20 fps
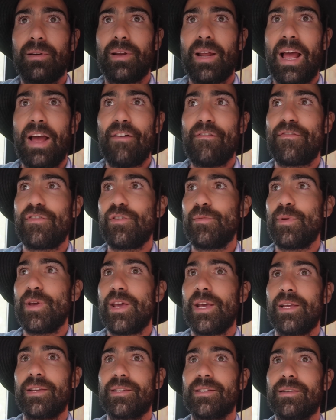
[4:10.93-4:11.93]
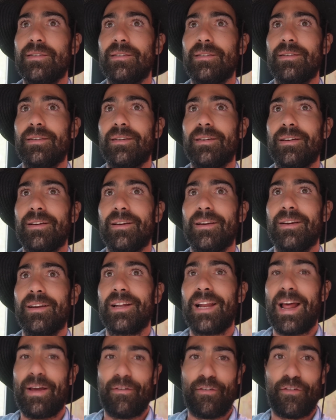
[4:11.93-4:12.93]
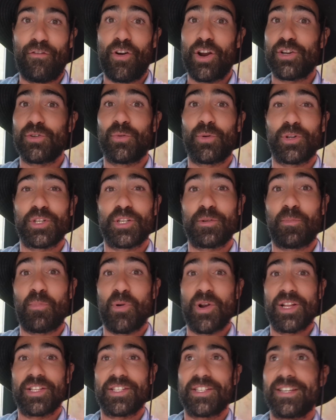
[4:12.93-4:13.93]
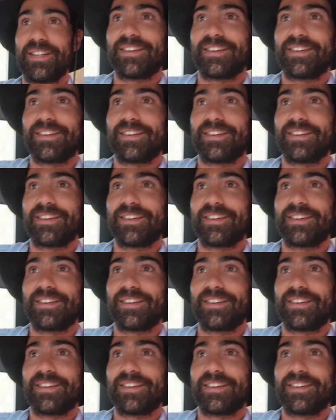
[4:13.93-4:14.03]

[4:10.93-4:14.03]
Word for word: have a few beers. I have a freshwater spritz.